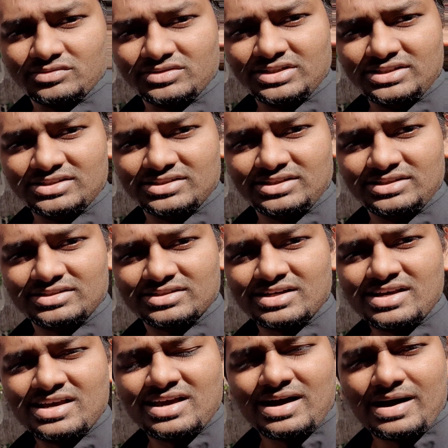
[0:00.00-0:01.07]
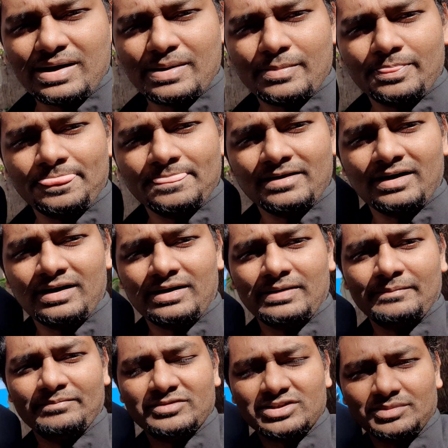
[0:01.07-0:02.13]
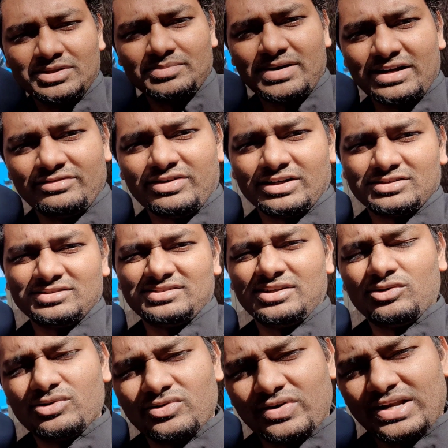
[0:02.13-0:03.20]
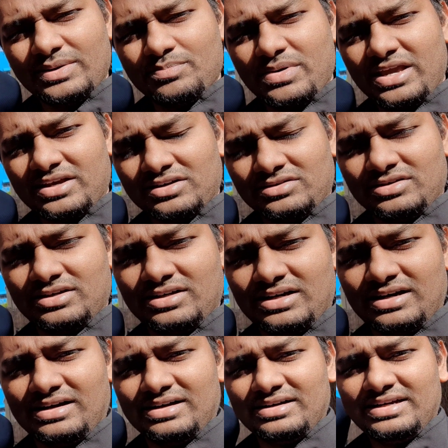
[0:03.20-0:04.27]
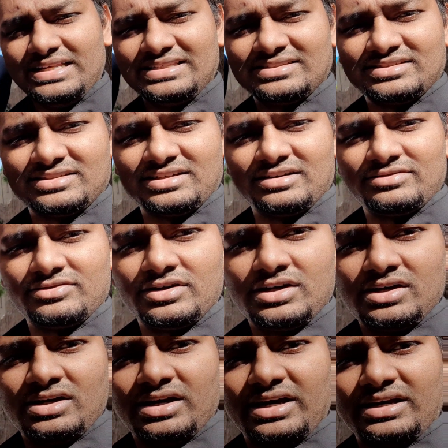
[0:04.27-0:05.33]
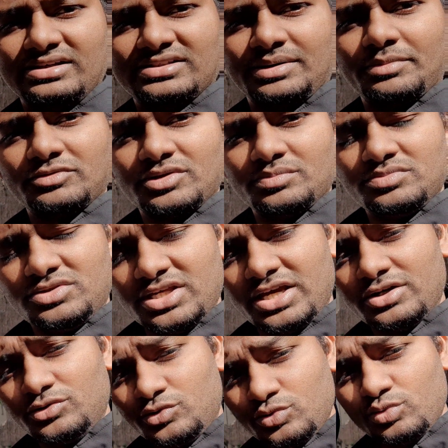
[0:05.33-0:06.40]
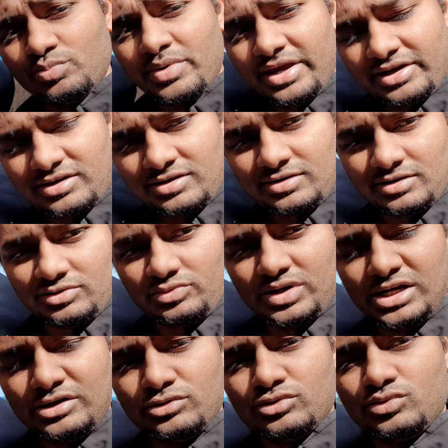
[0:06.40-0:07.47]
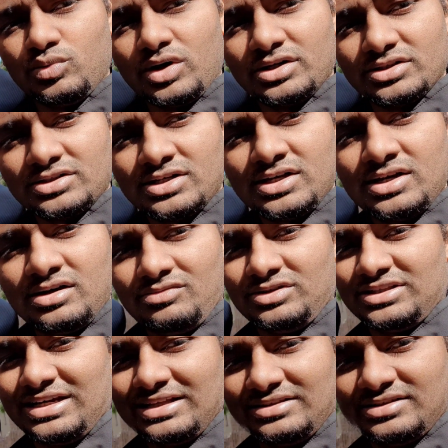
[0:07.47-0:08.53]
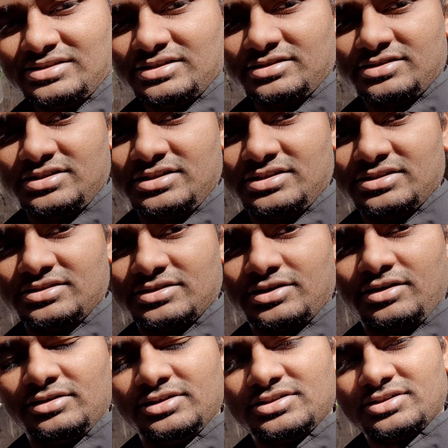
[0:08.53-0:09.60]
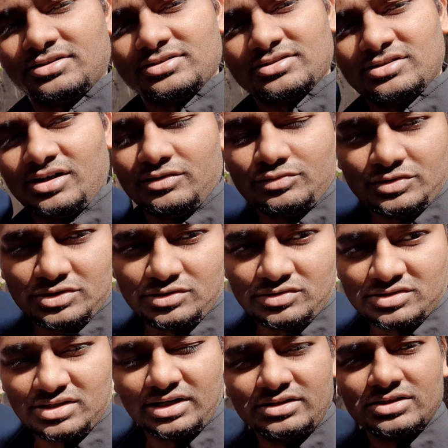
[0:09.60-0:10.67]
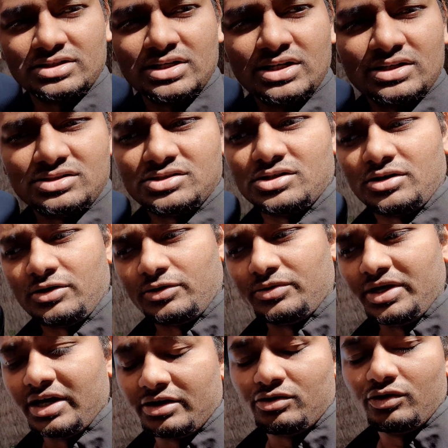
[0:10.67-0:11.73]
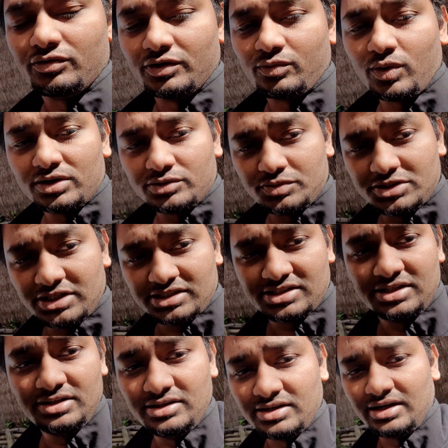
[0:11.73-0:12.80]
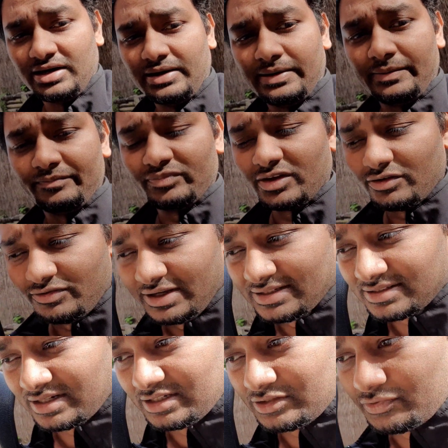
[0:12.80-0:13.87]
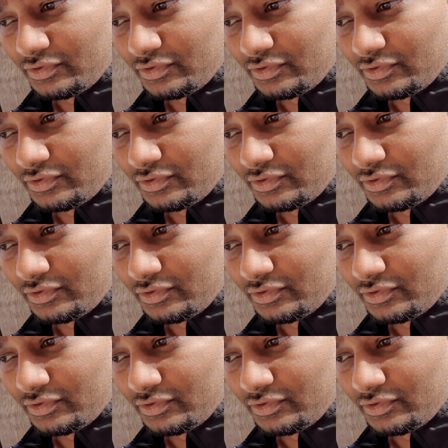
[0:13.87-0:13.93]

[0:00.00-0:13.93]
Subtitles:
of these seats, some of the manufacturers, they don't really make it decent enough, and some of them they do make really good ones with leathers and stitches and all that sort of stuff, which looks nice. So yeah, go for ones which actually feels nice